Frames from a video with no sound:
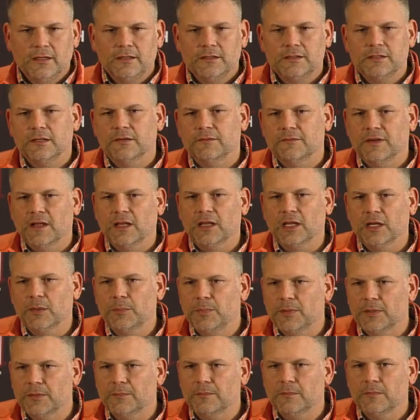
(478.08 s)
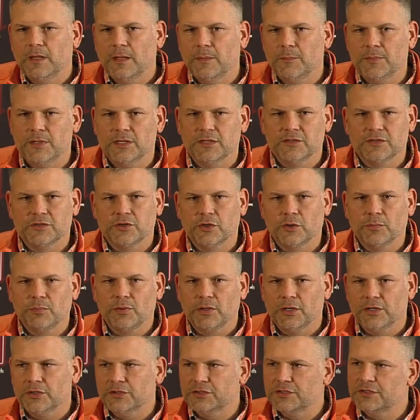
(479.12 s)
develop and be as good of
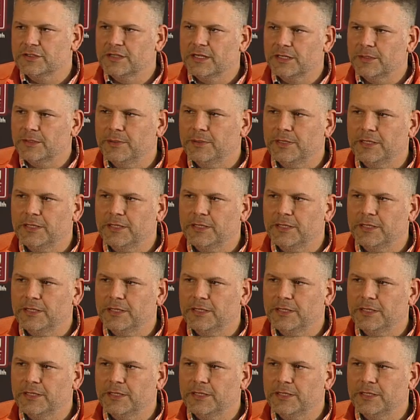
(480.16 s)
players as they